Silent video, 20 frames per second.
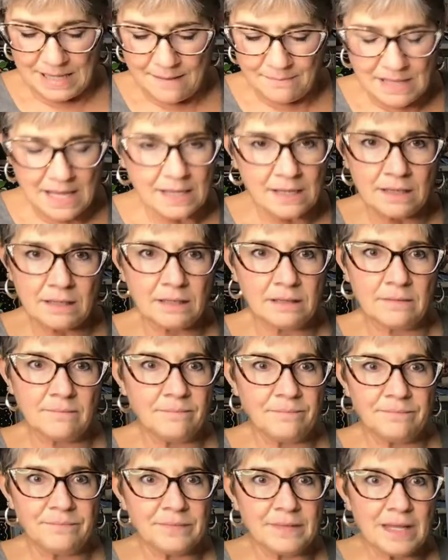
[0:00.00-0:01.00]
I'm like,
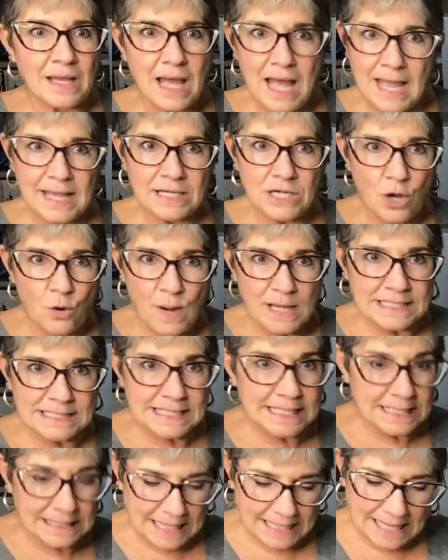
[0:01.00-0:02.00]
I had no
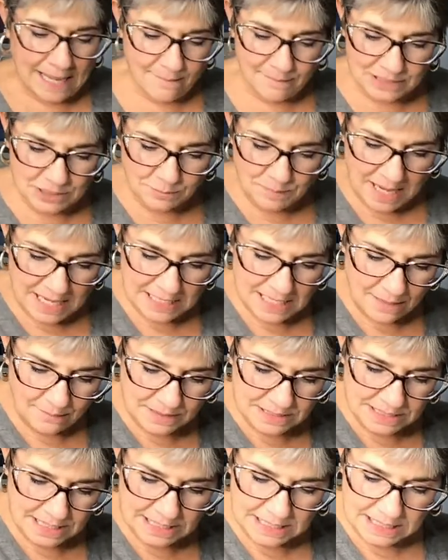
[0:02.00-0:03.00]
idea like how much paint I
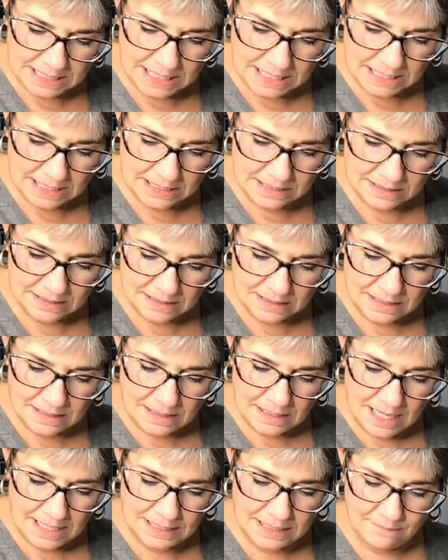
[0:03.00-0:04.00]
was going to need.
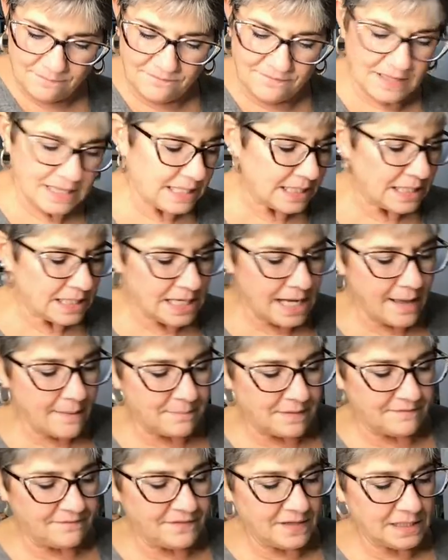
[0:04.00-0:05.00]
I keep filling it
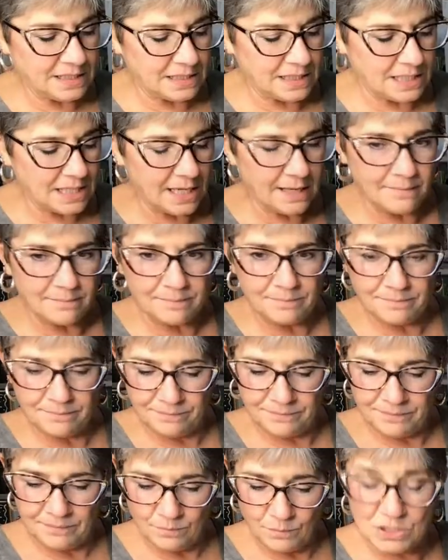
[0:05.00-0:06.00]
up and filling it up,
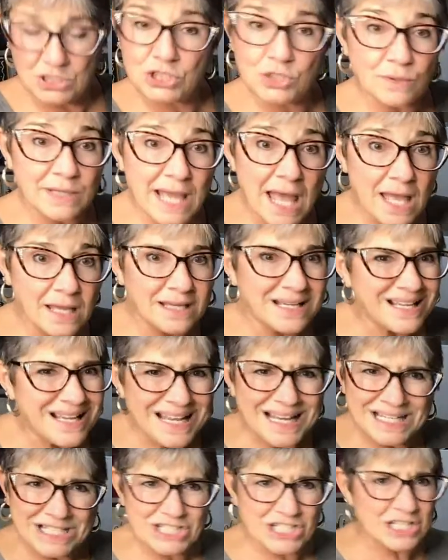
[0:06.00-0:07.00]
which is okay.
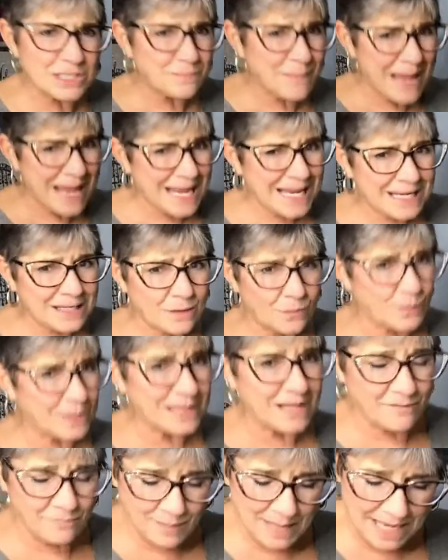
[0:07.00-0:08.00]
It's just paint. We
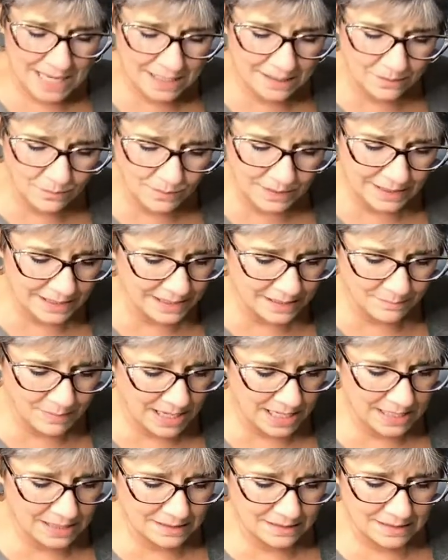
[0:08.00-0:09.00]
love paint. We're here to
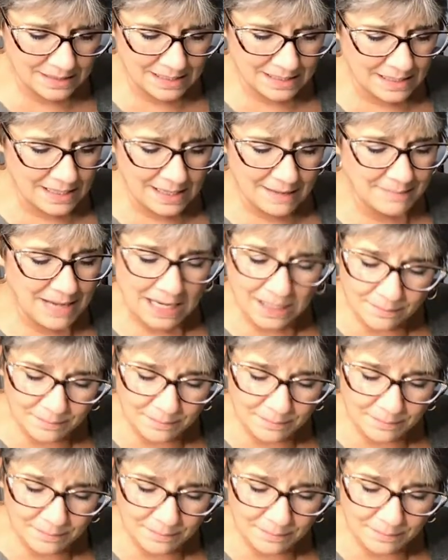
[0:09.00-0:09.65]
paint. I'm not